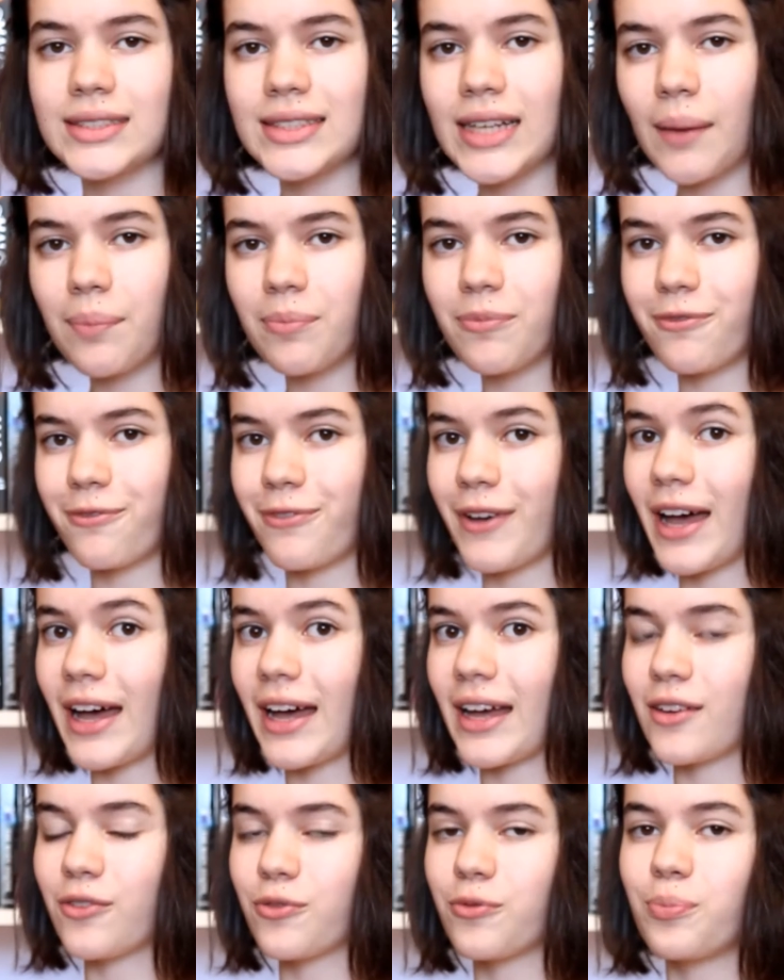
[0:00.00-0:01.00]
Step
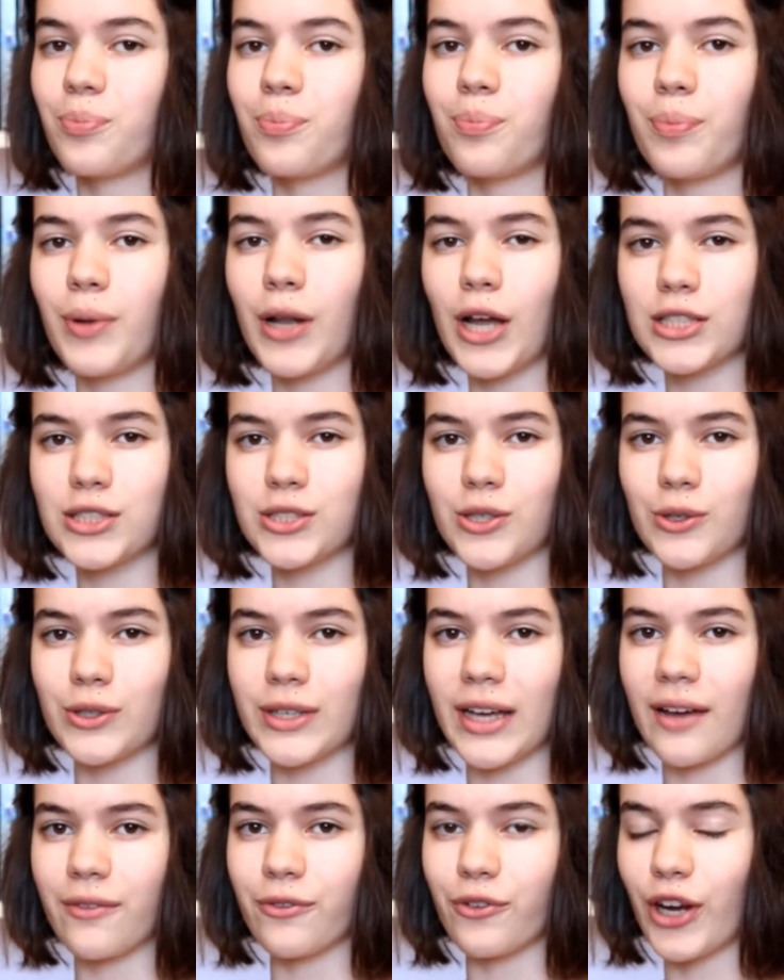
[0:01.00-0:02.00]
5, plot hole
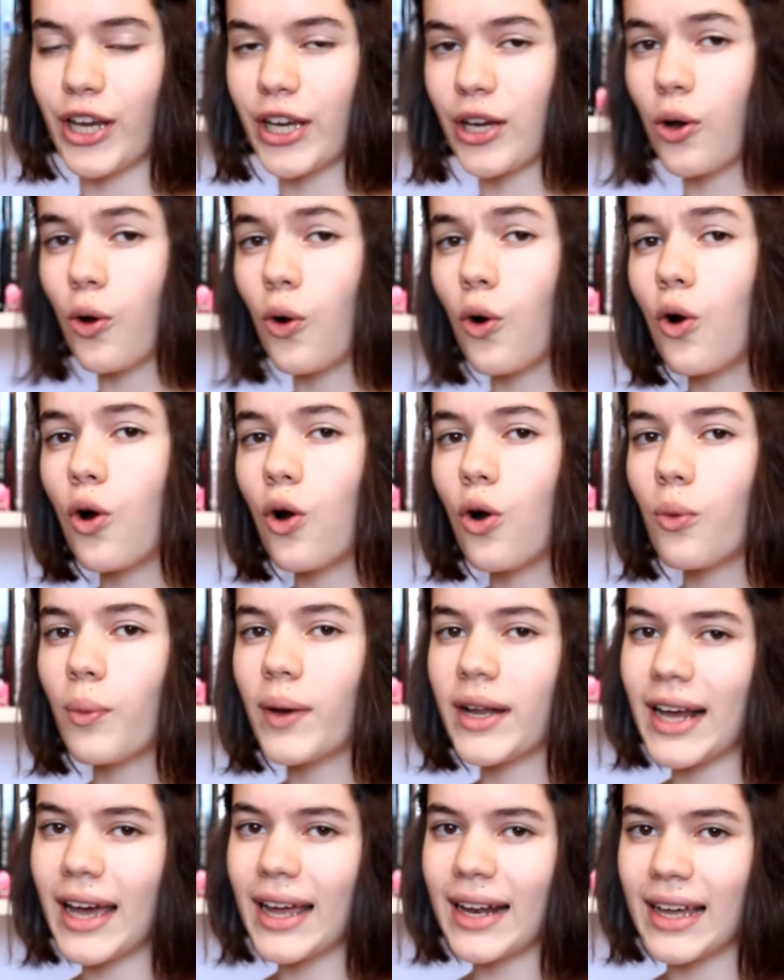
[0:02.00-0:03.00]
covering, or
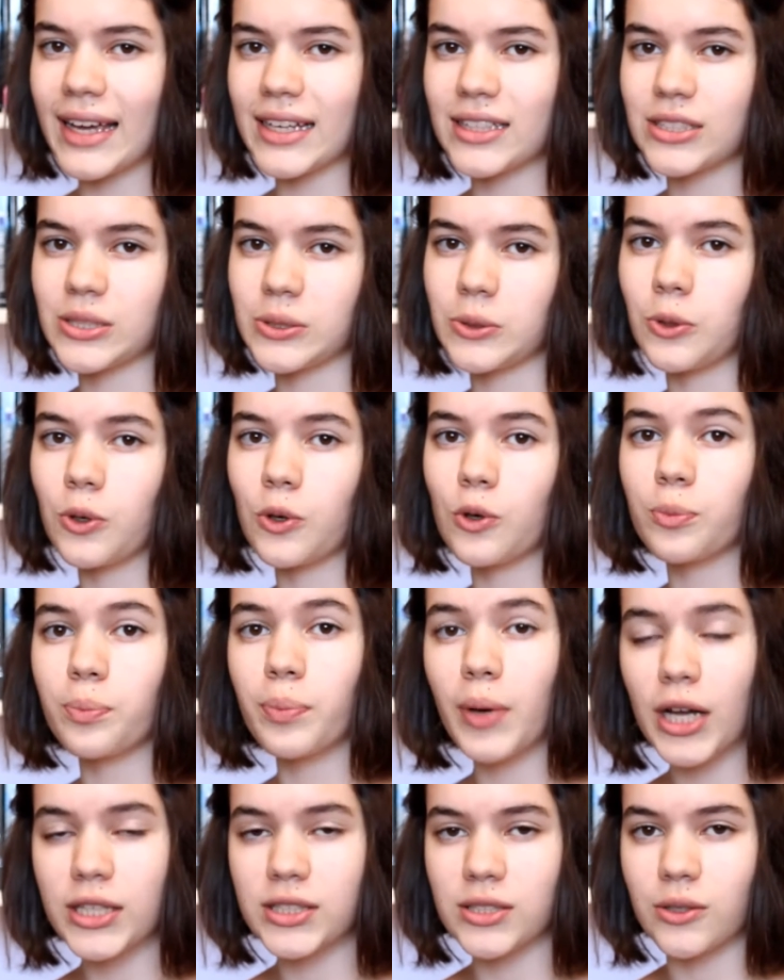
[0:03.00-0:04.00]
what I like to call
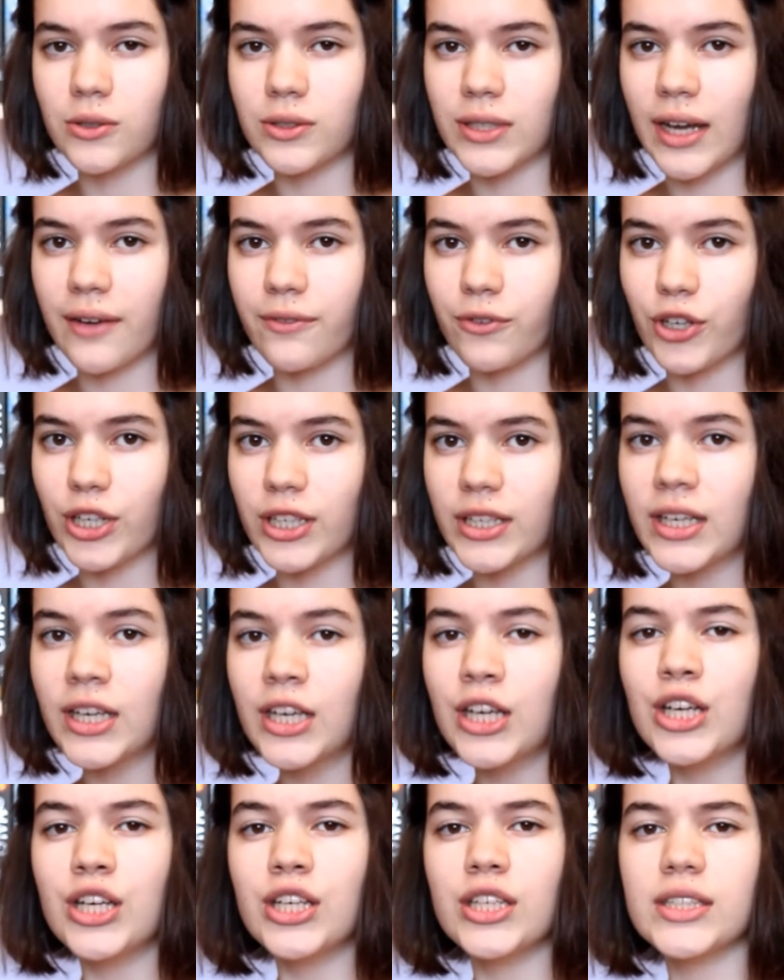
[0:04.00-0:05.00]
pothole covering.
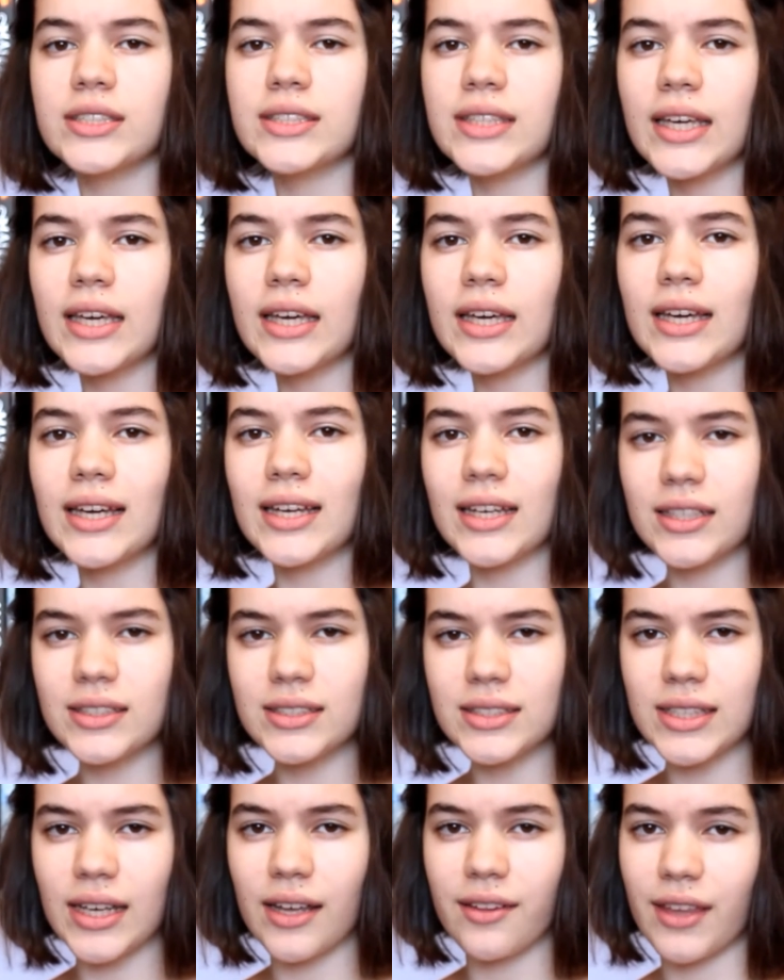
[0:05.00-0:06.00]
You see,
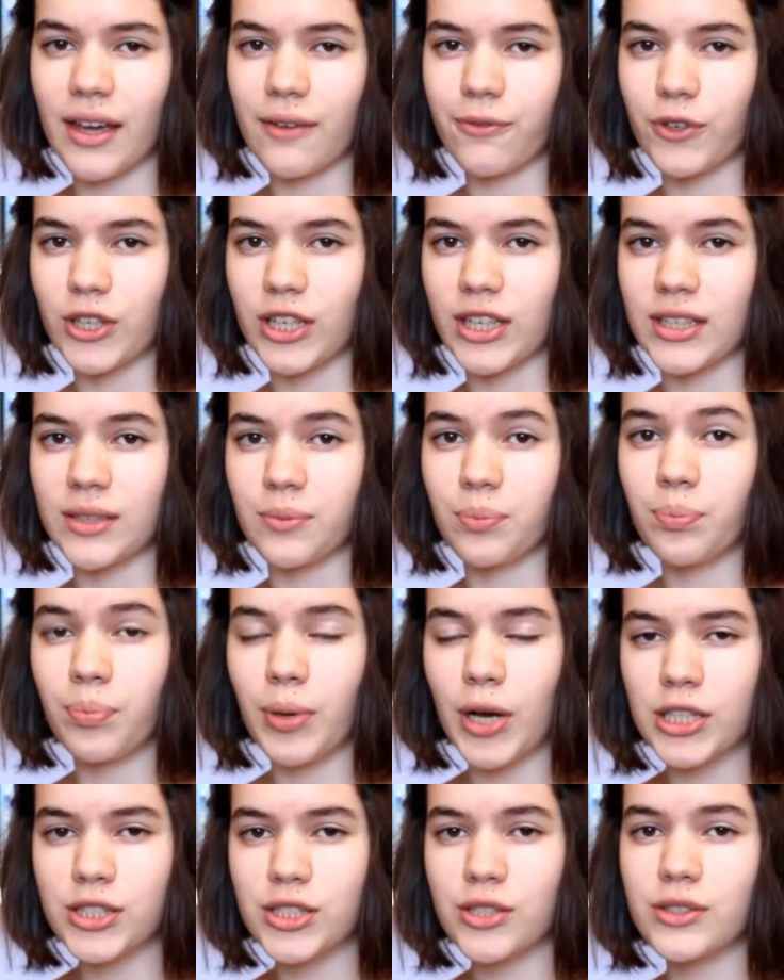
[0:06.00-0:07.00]
in South Africa,
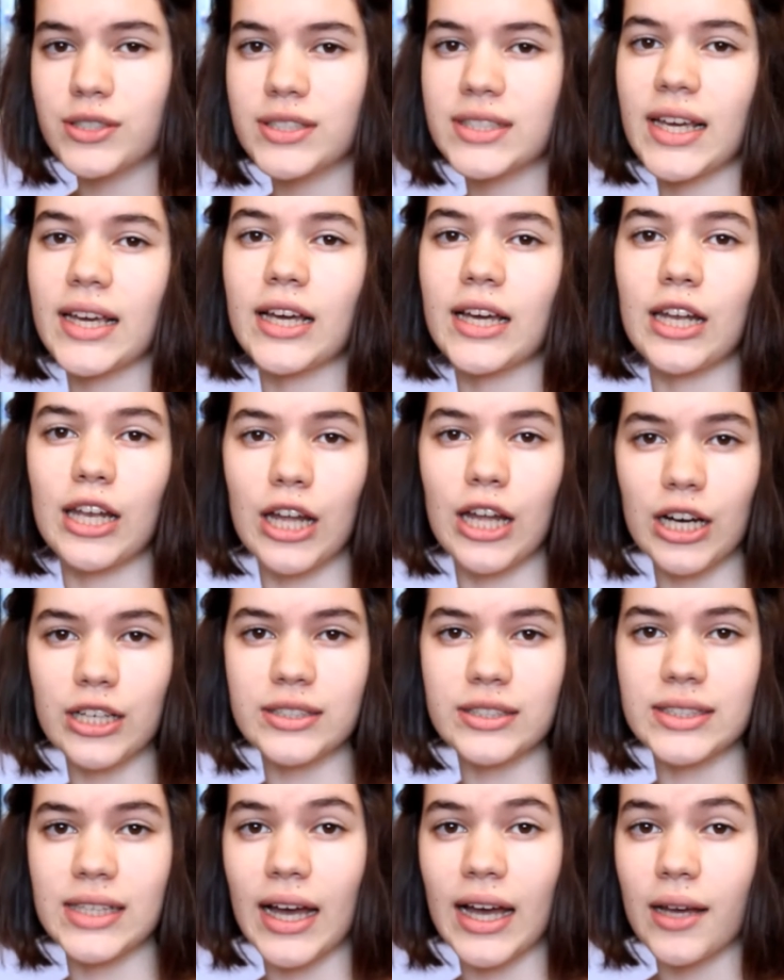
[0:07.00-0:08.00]
potholes take a
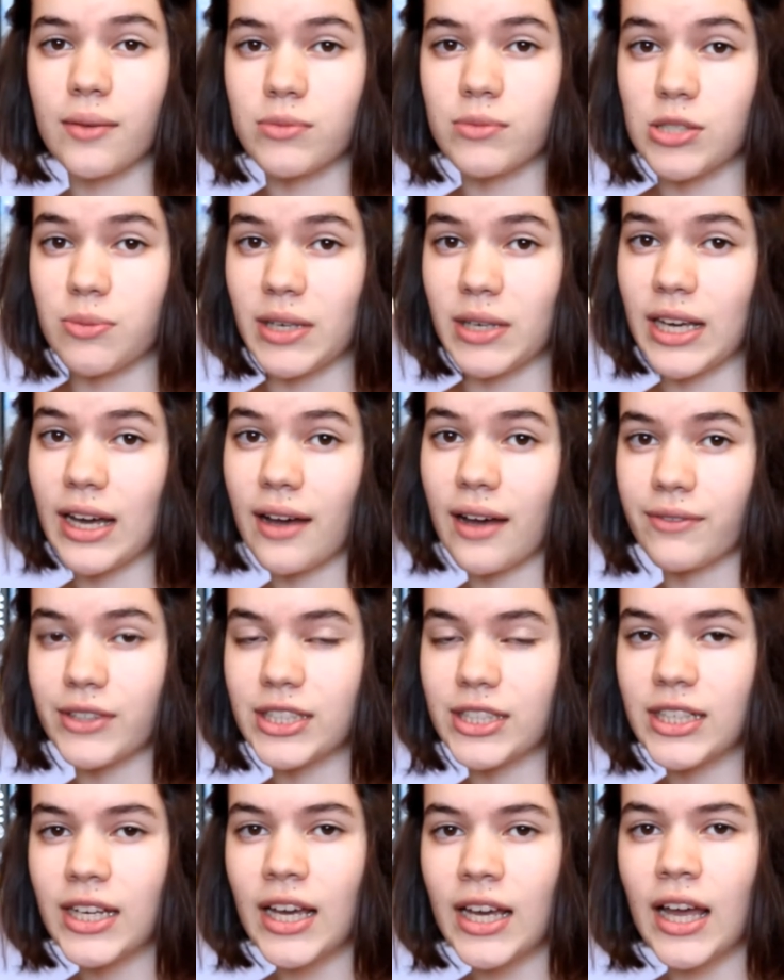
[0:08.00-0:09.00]
long time to be
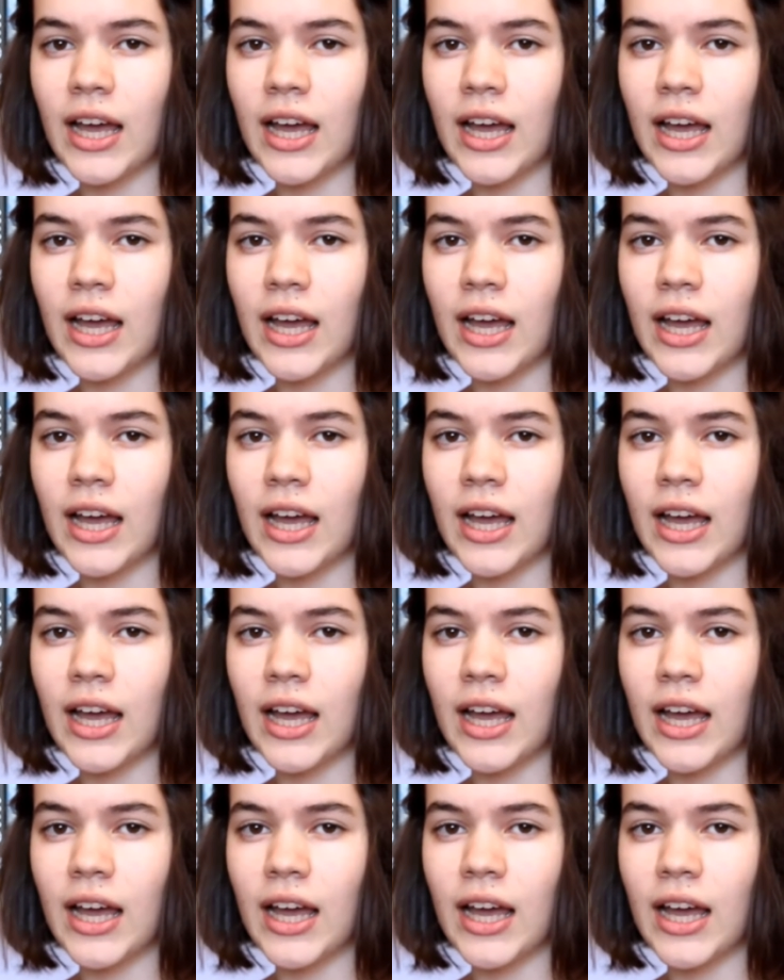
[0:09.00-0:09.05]
covered.